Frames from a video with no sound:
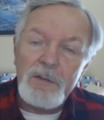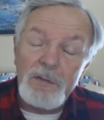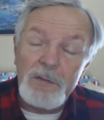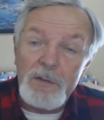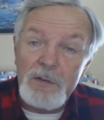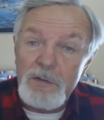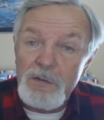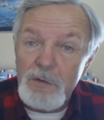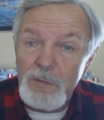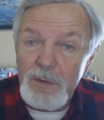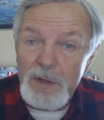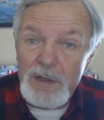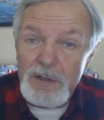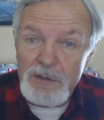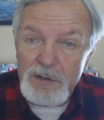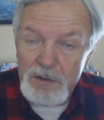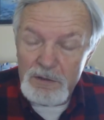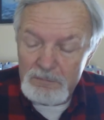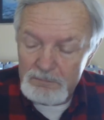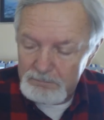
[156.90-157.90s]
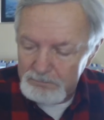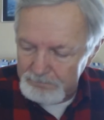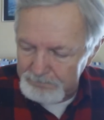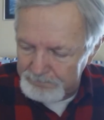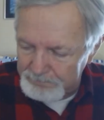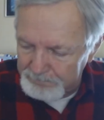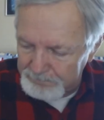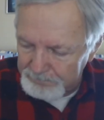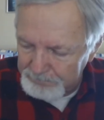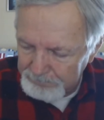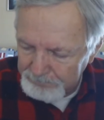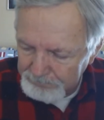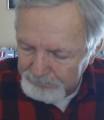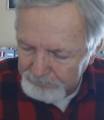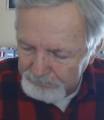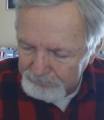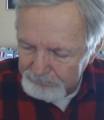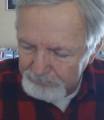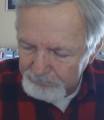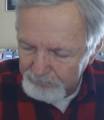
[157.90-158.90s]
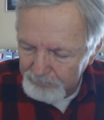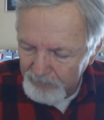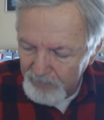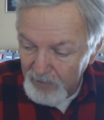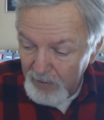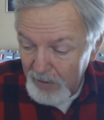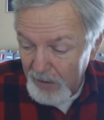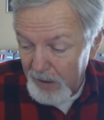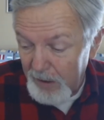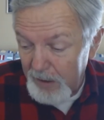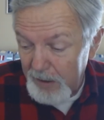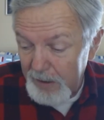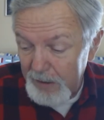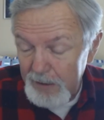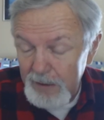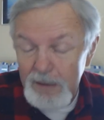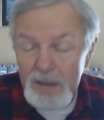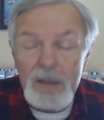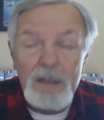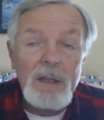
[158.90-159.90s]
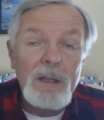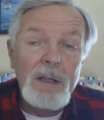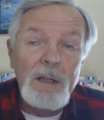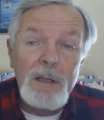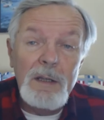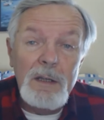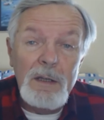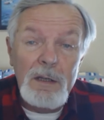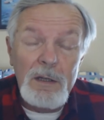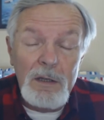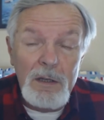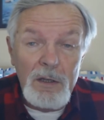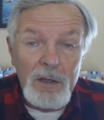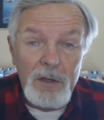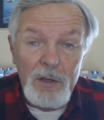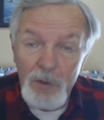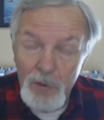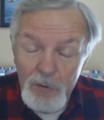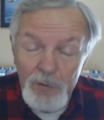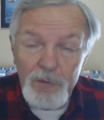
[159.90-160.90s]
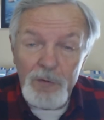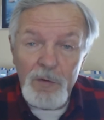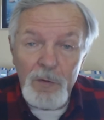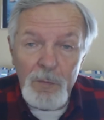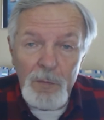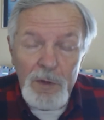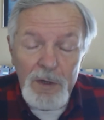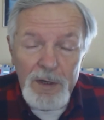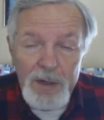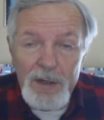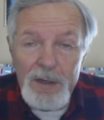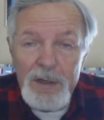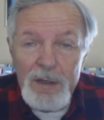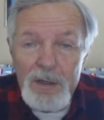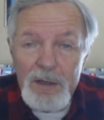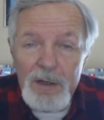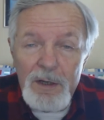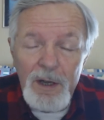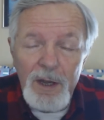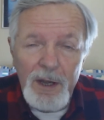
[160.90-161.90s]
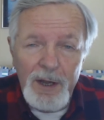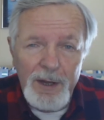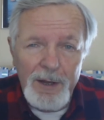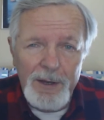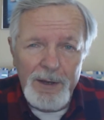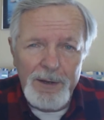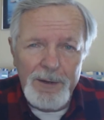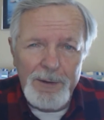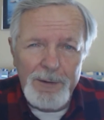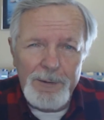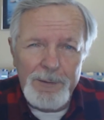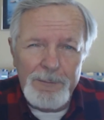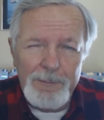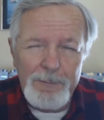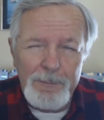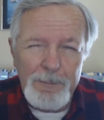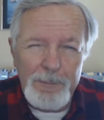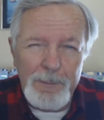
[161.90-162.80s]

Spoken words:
the situation. I used to be a